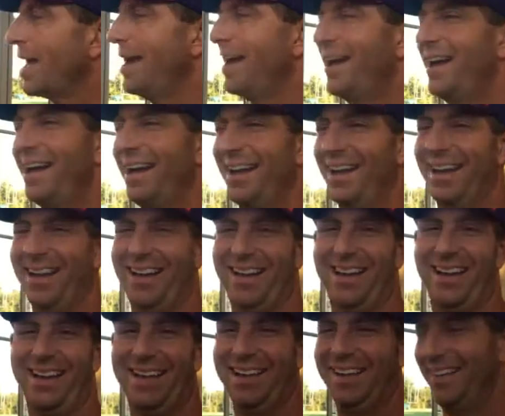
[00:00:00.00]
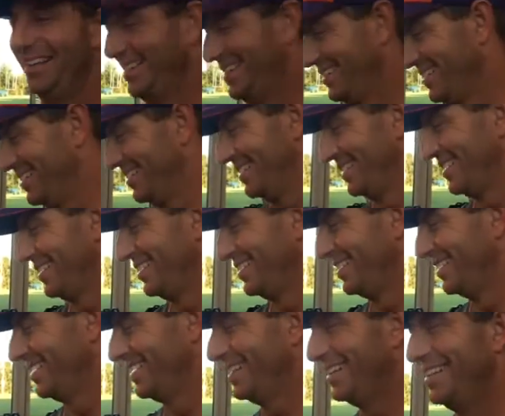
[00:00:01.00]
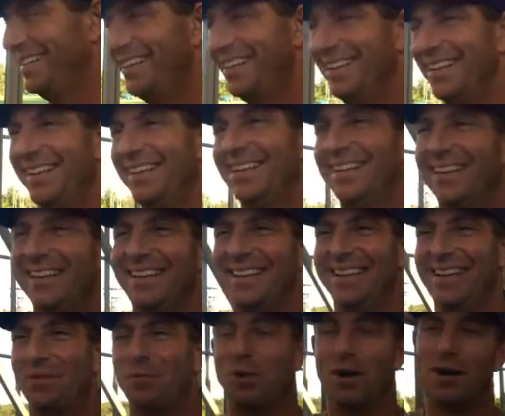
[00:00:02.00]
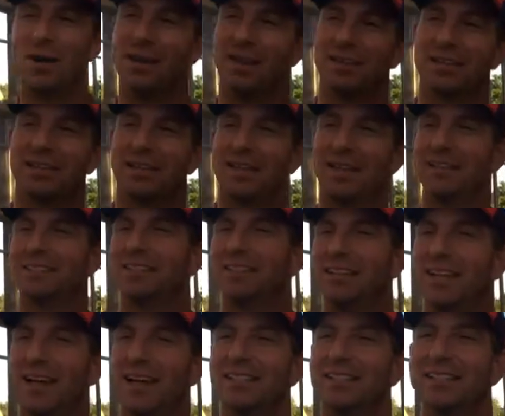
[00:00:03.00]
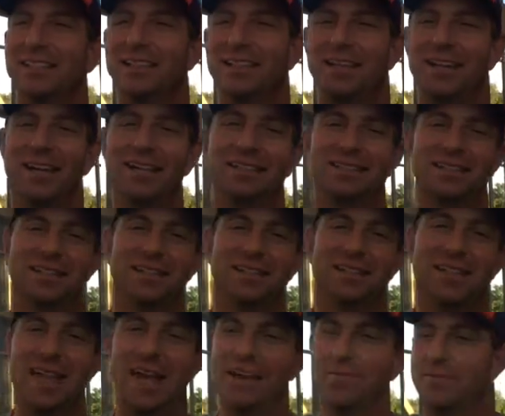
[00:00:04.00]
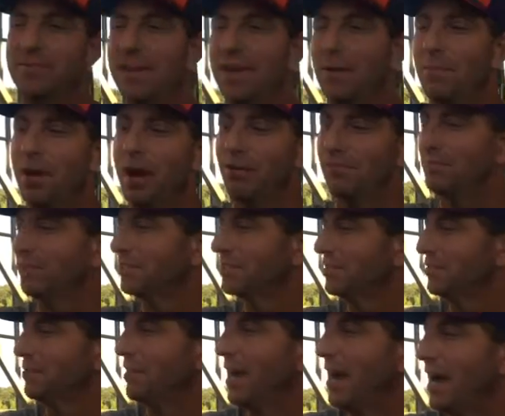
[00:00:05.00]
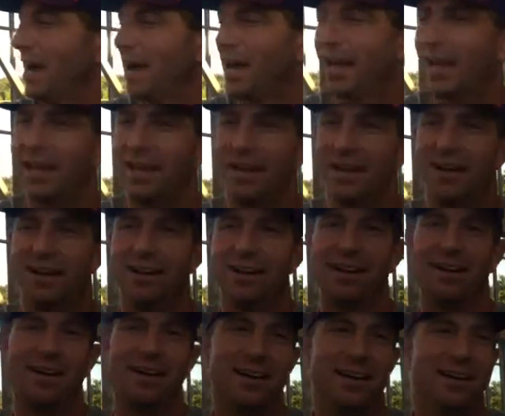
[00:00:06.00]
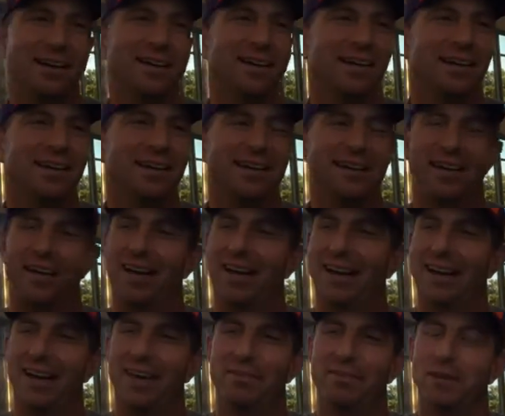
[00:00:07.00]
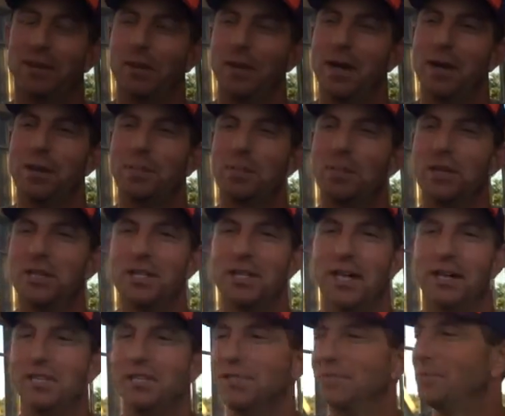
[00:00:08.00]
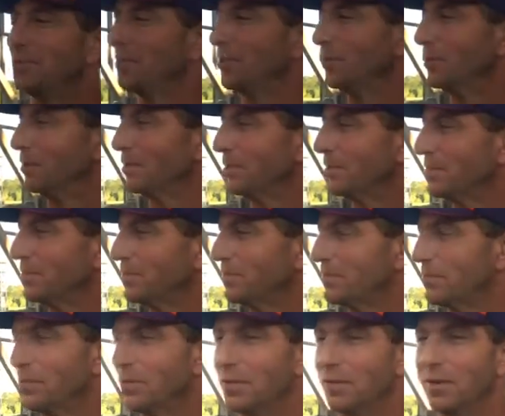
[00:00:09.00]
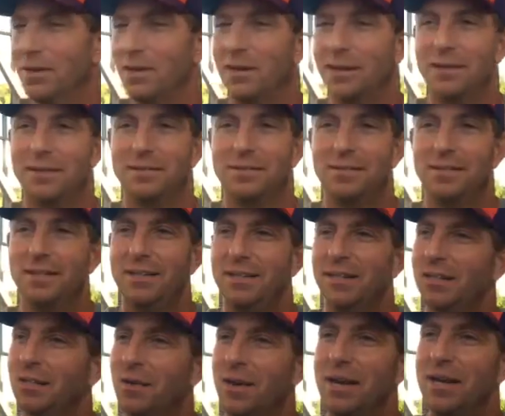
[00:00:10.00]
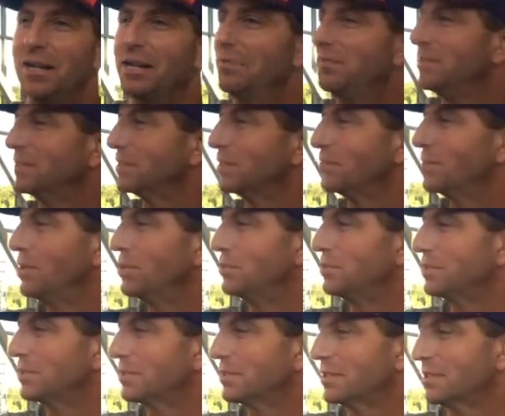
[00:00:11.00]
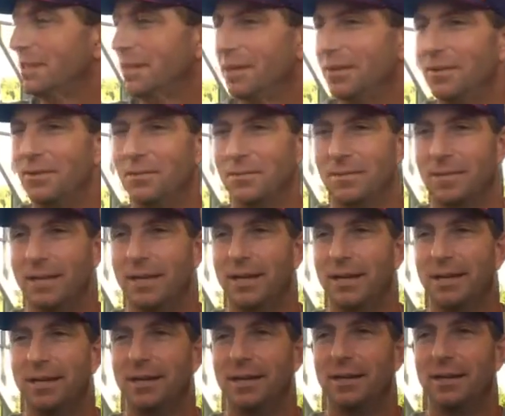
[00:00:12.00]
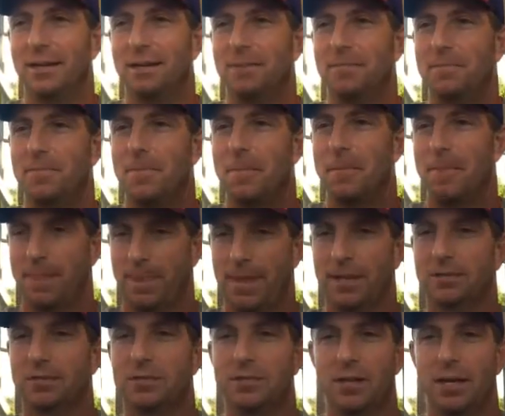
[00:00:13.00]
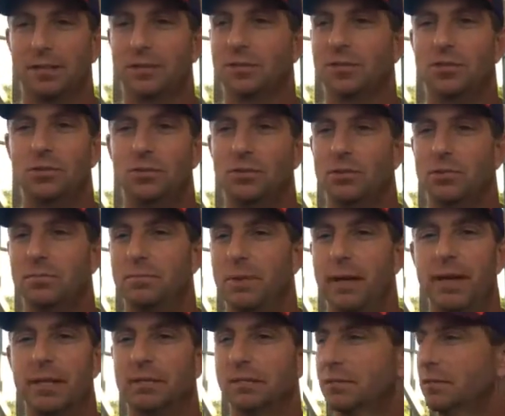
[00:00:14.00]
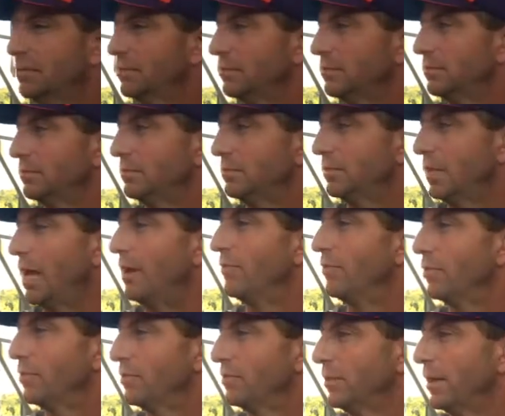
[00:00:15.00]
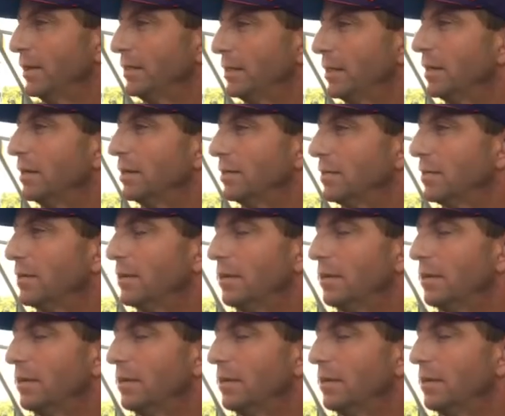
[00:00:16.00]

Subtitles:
perform their craft in the same stadium? Yeah, well, as a lifetime offensive guy, I have a great appreciation for great defensive coaches, you know, and that's two of the best ever right there.